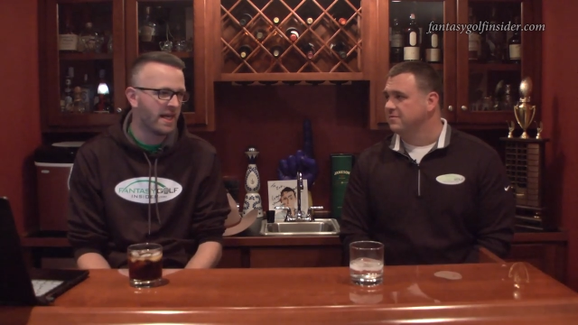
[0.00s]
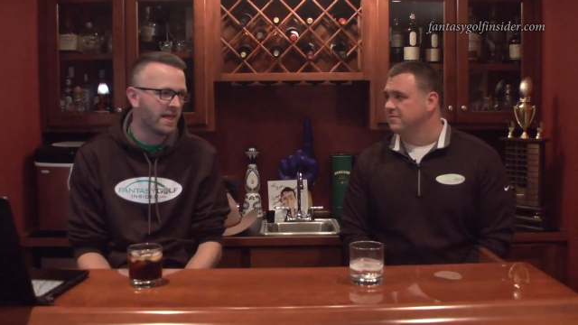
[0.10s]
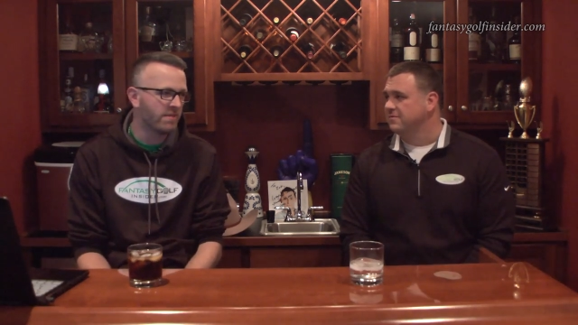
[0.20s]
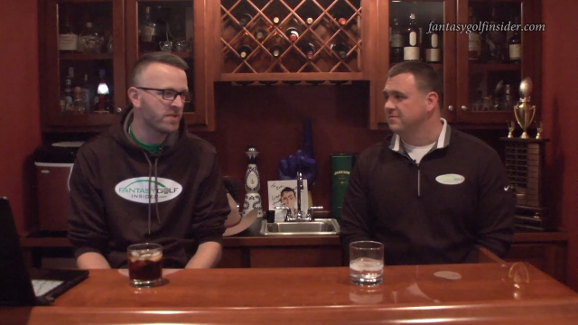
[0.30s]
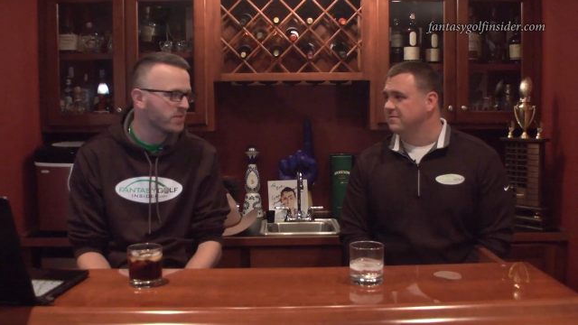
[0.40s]

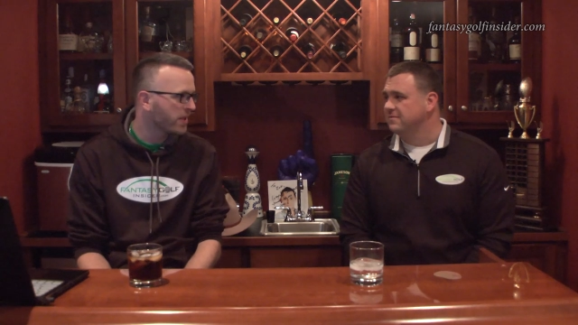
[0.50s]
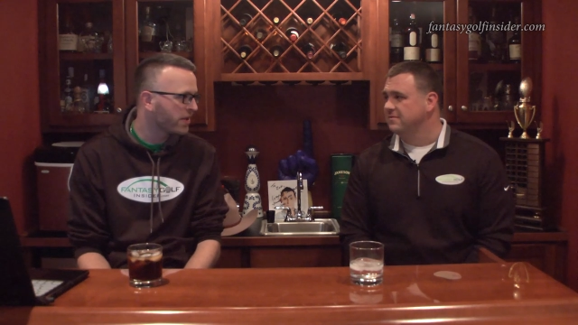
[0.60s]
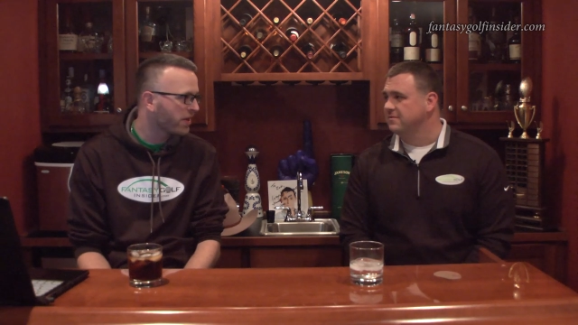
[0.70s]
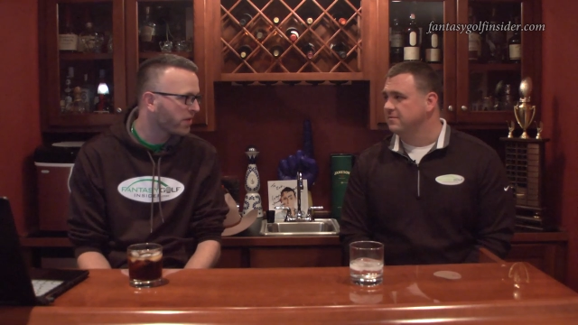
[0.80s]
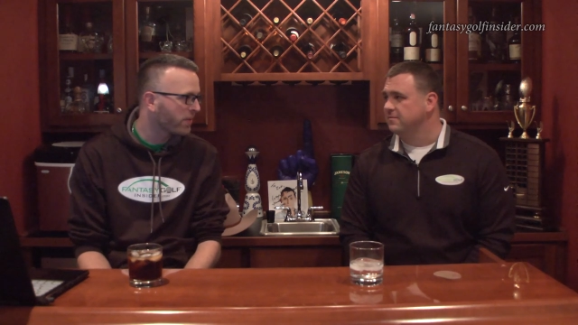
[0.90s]
Speaker 1: Um, there's
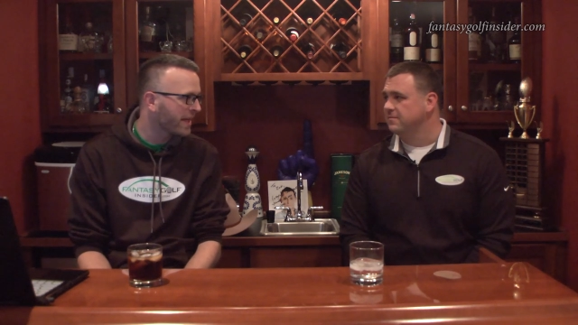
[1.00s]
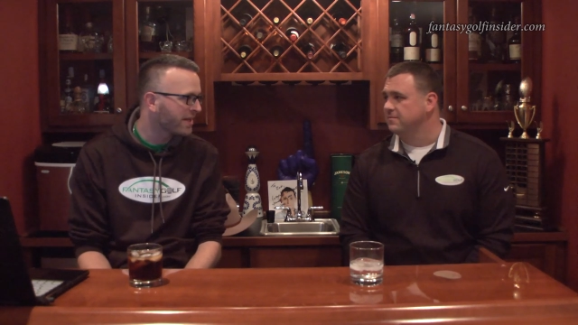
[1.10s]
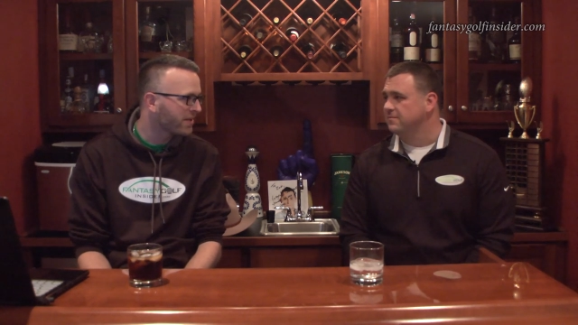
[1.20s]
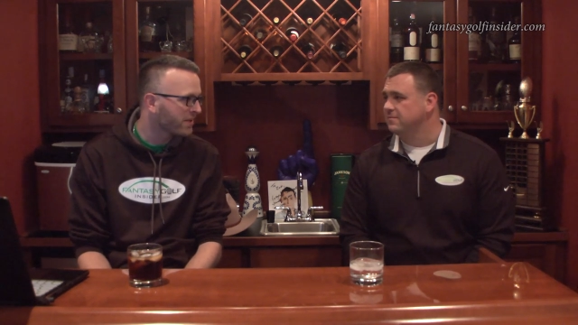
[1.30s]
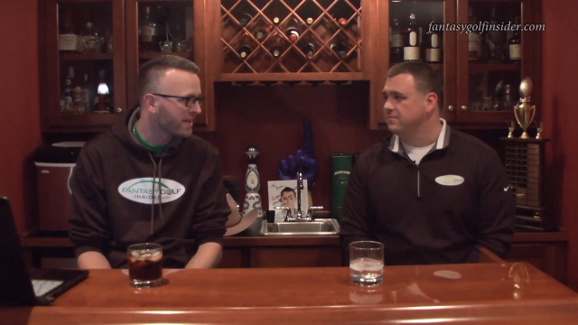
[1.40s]
really no other way
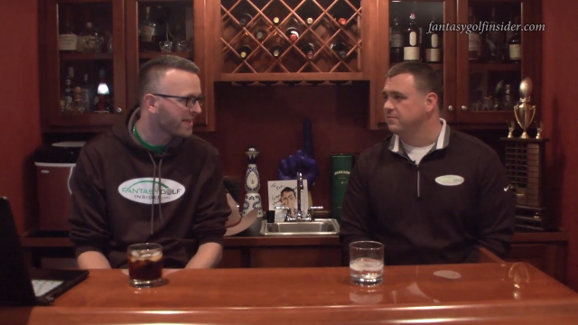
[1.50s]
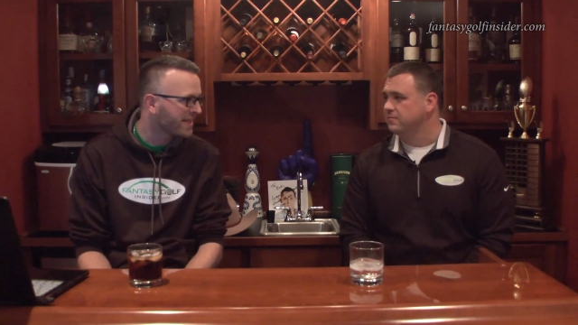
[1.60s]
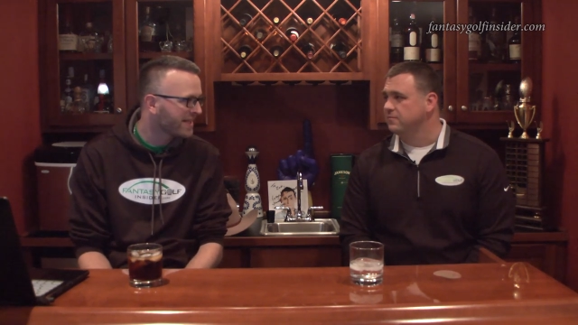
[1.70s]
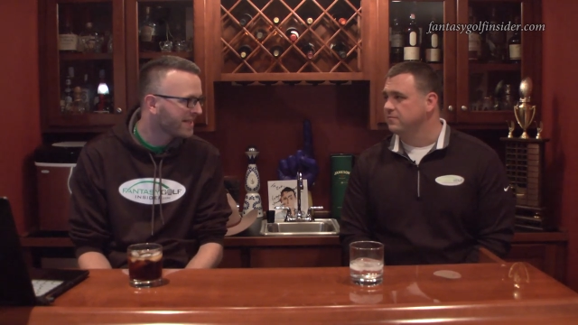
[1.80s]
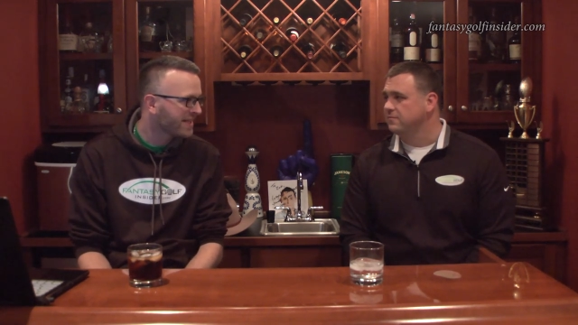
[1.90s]
you could really